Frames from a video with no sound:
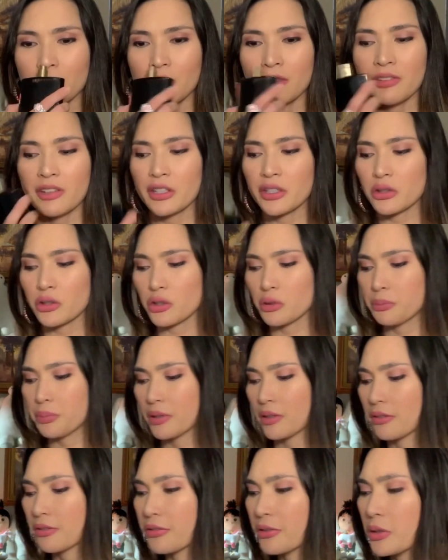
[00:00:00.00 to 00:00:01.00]
Very good
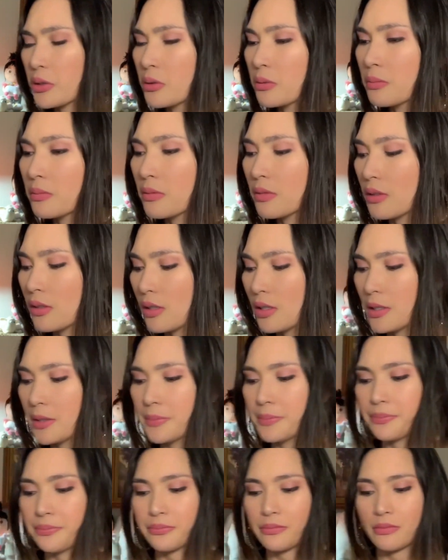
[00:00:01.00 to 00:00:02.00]
perfume.
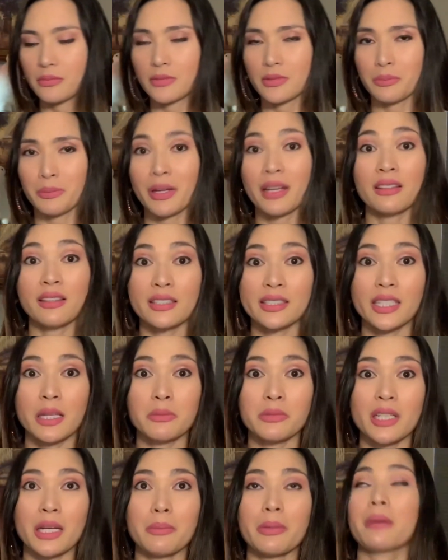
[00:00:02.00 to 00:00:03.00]
But at the
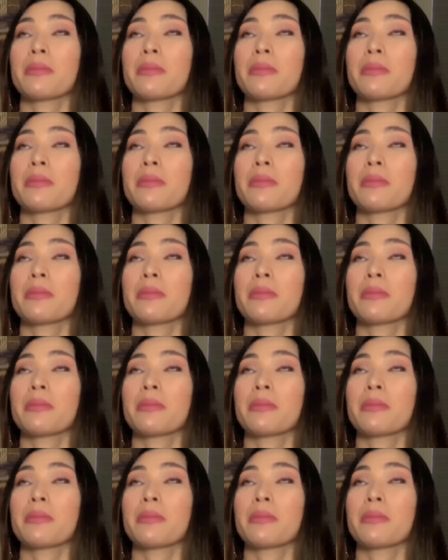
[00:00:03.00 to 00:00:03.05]
same time,